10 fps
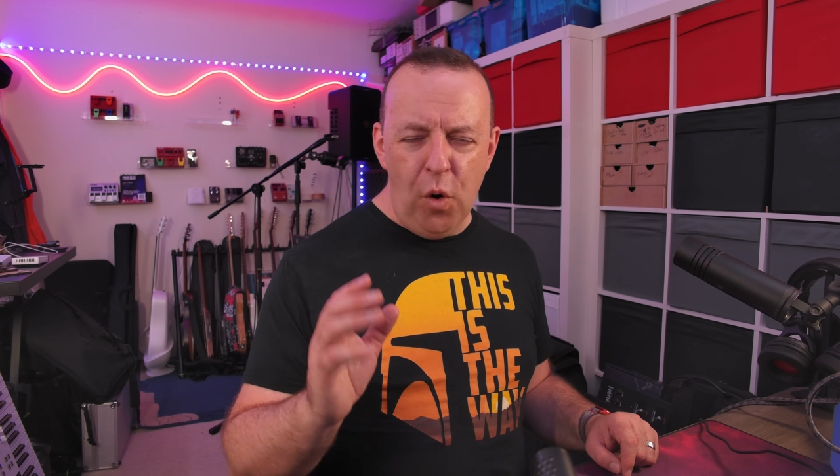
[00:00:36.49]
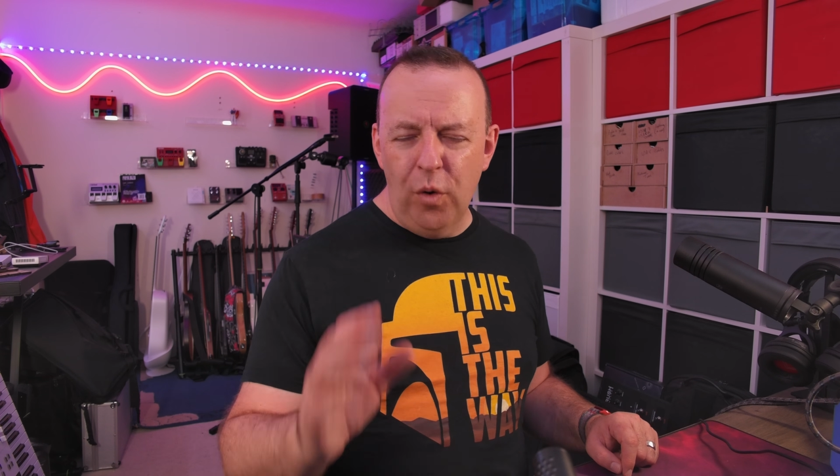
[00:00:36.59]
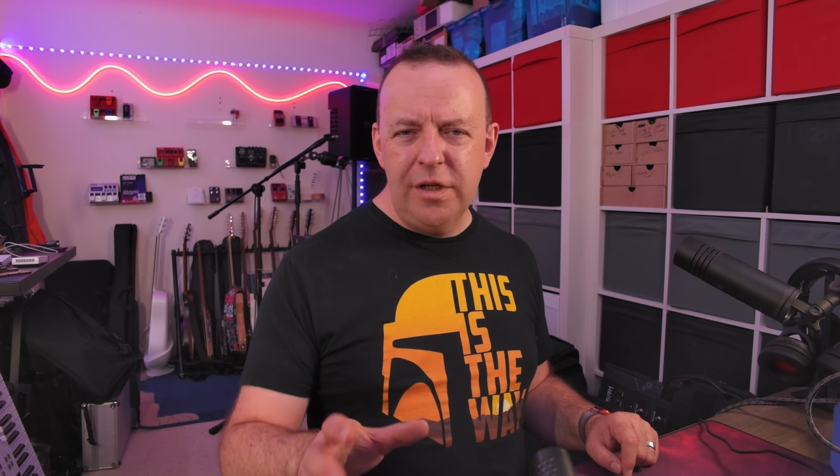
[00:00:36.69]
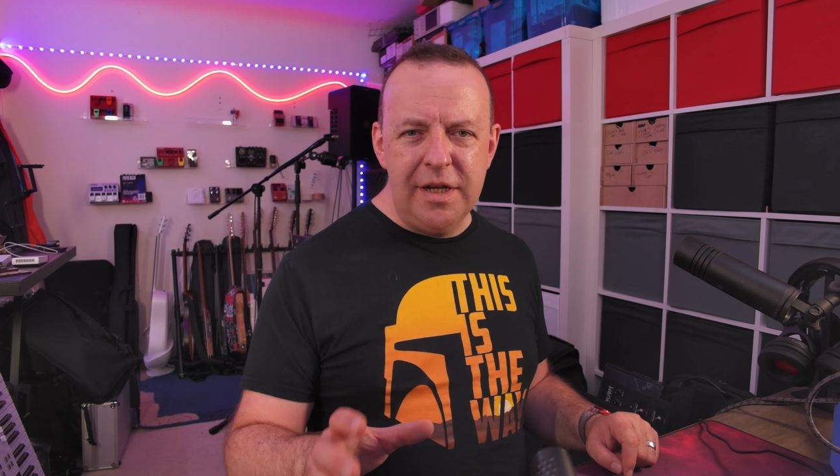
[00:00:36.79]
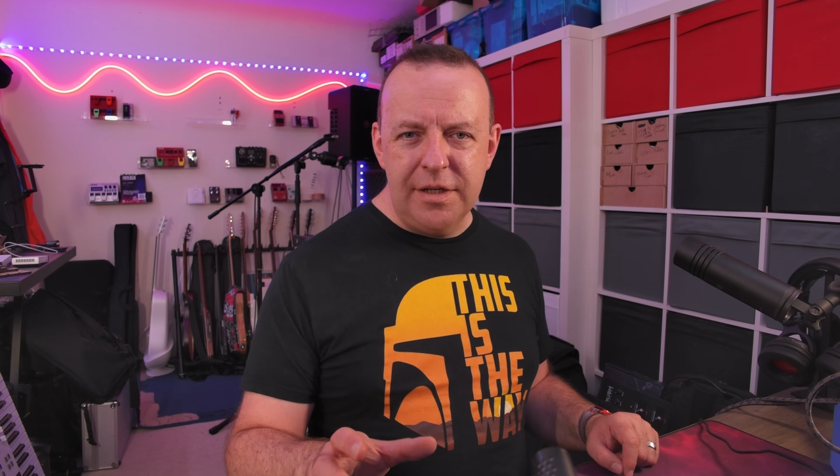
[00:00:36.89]

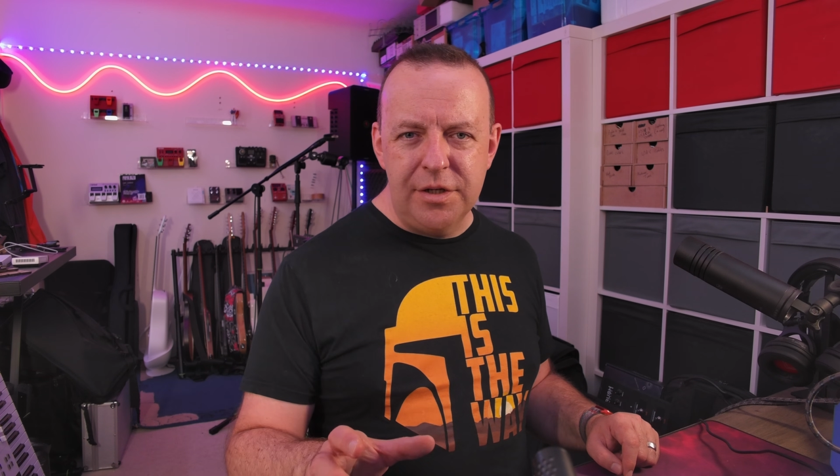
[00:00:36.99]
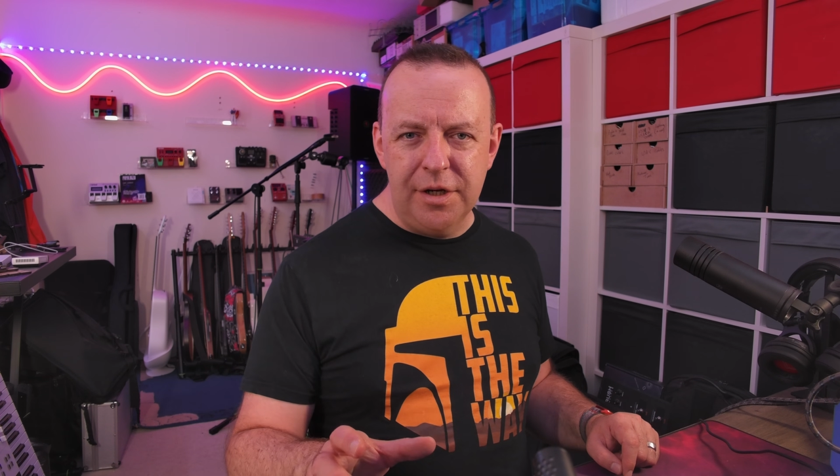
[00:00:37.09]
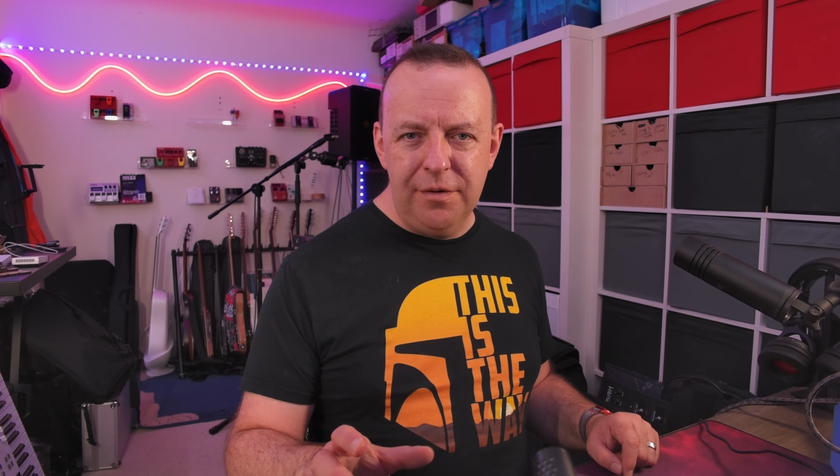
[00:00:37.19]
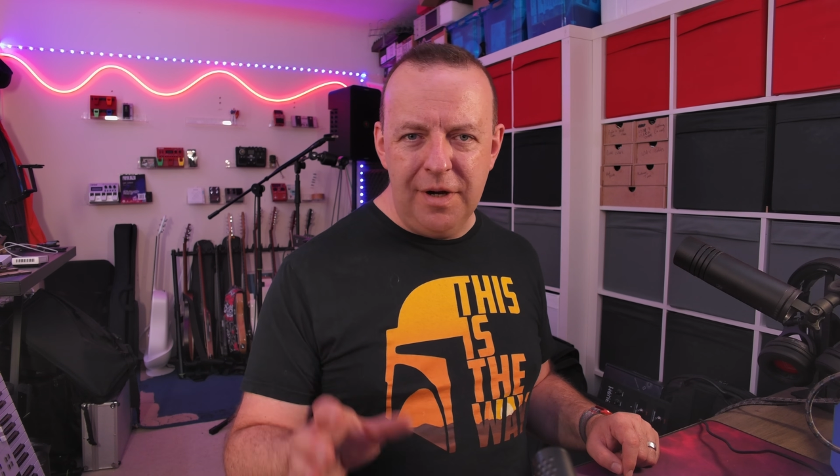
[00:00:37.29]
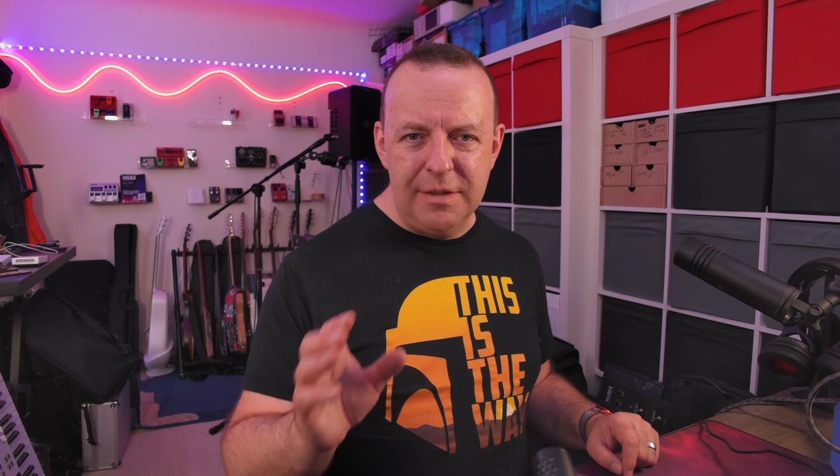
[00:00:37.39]
all you need to
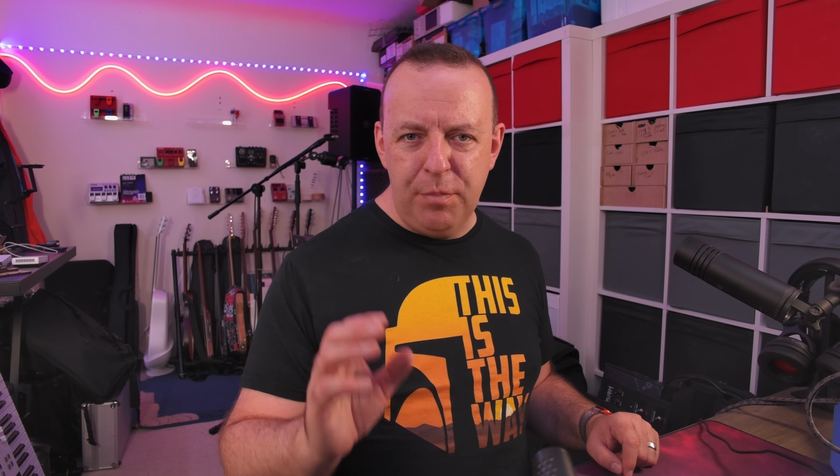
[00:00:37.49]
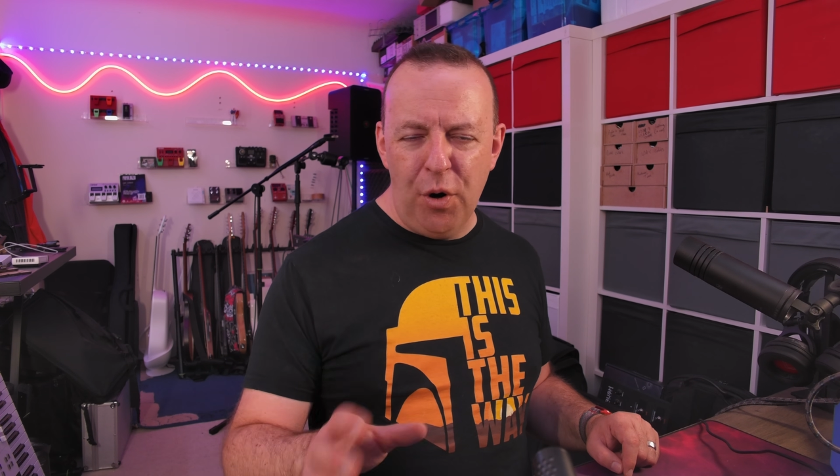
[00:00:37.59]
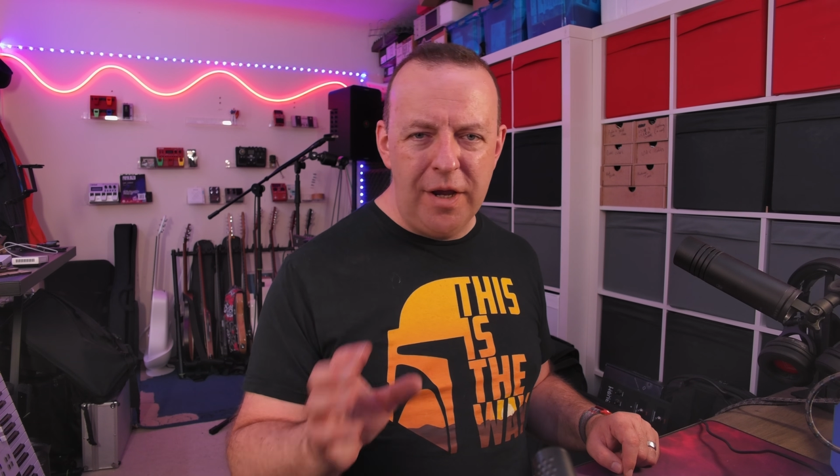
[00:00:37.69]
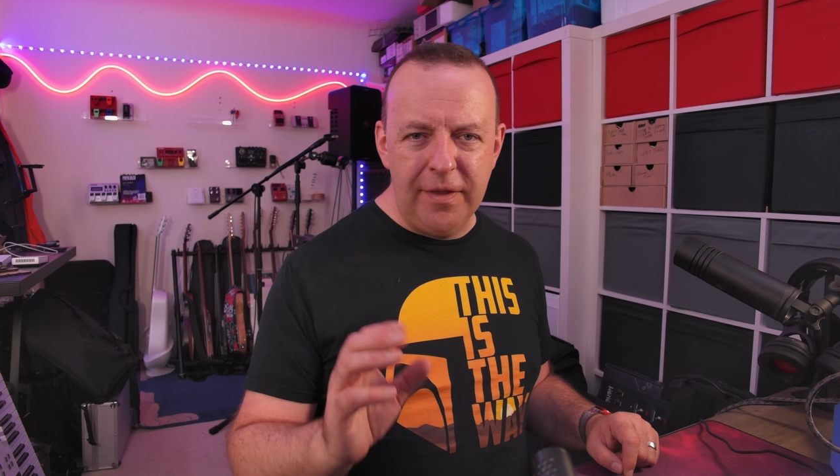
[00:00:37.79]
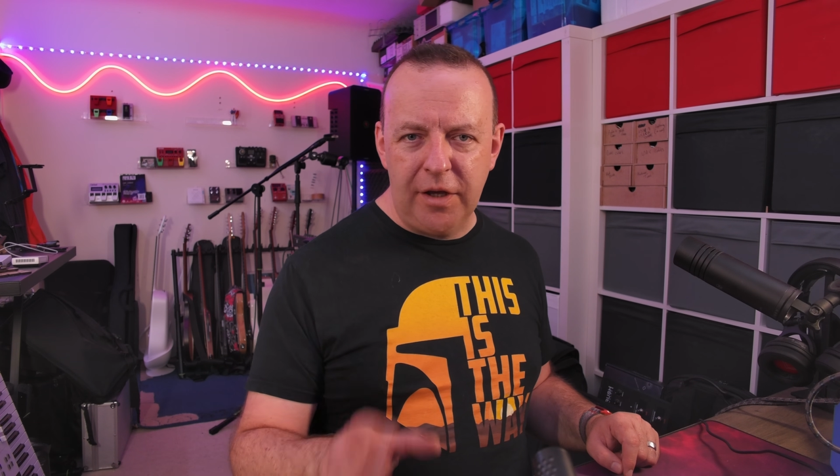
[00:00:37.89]
do is
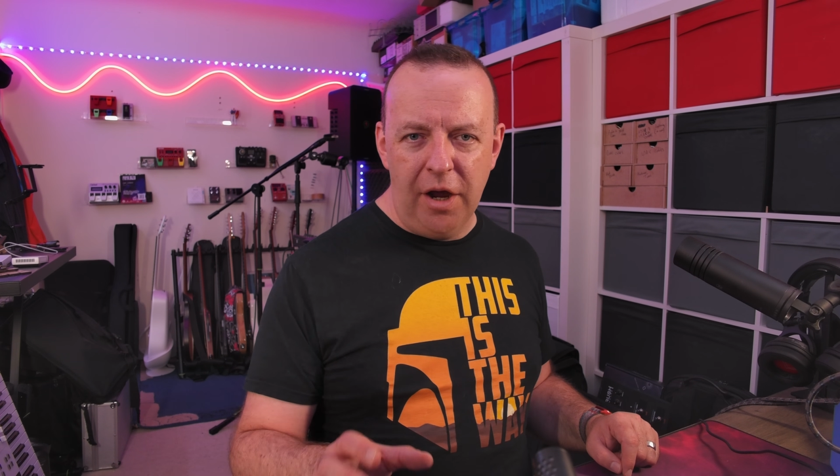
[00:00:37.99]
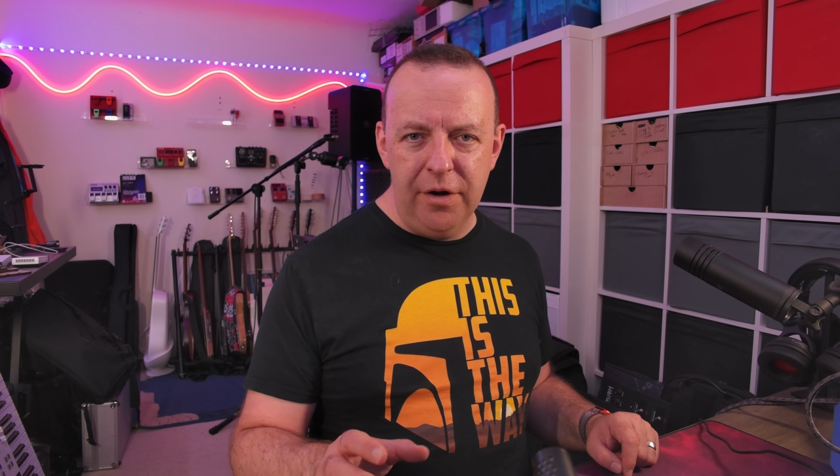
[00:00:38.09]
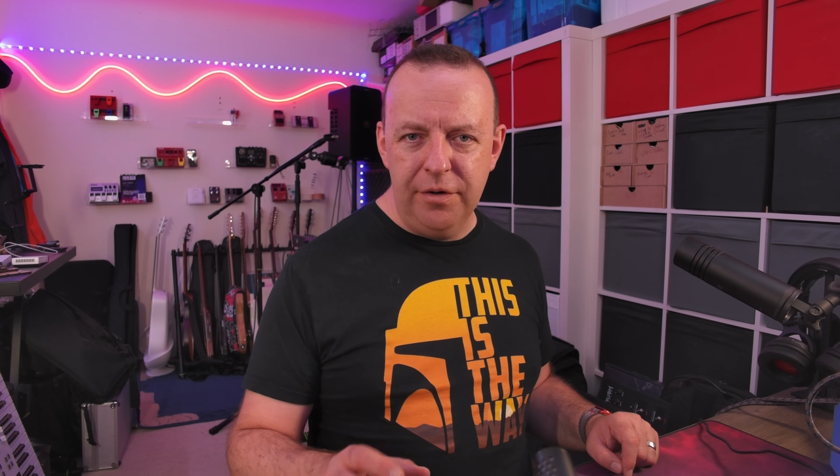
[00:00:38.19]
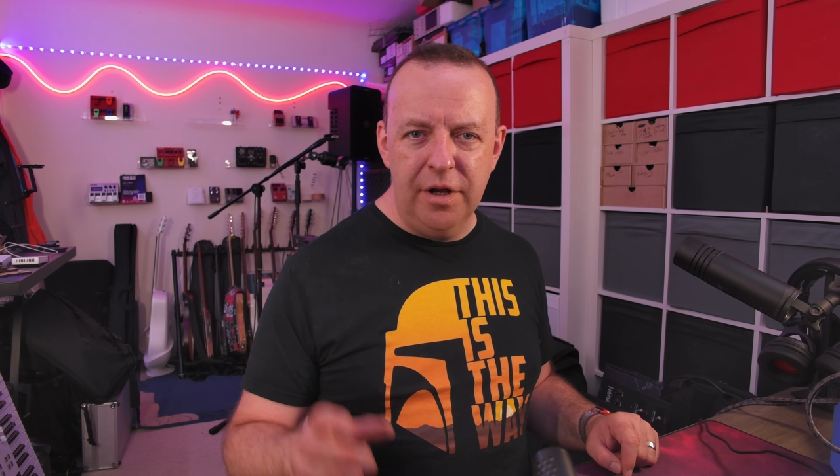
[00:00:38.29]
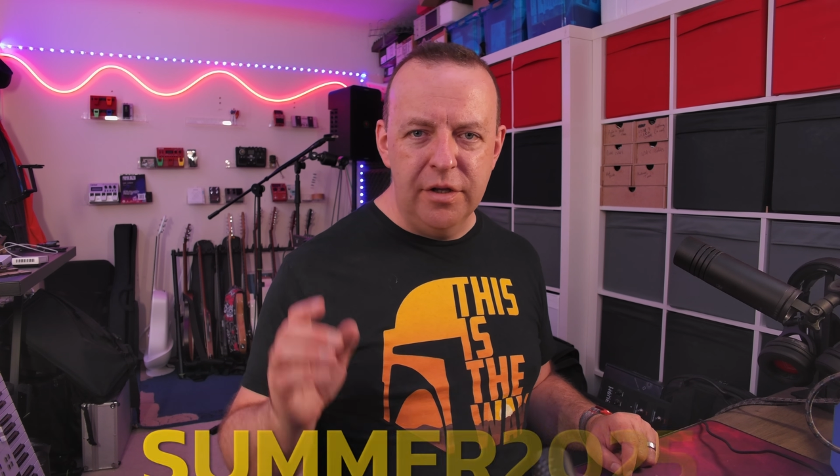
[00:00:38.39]
put in the code